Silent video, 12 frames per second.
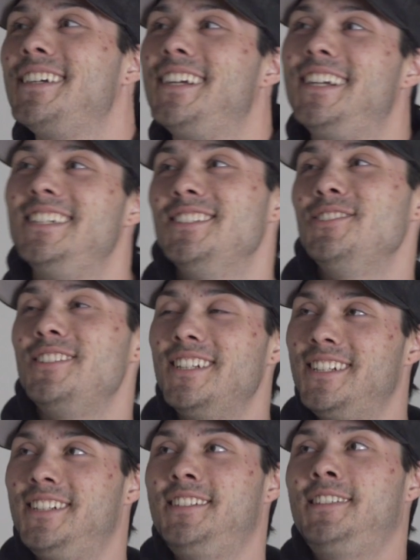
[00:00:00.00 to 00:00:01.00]
Shoot,
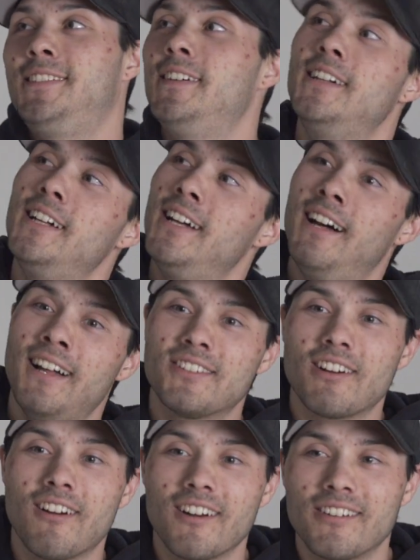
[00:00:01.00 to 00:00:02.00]
it's
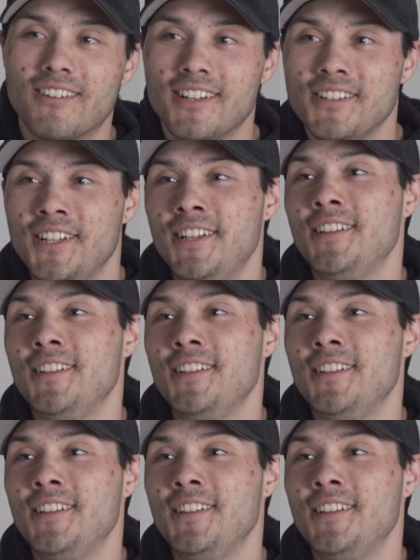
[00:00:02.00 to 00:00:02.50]
a hard one.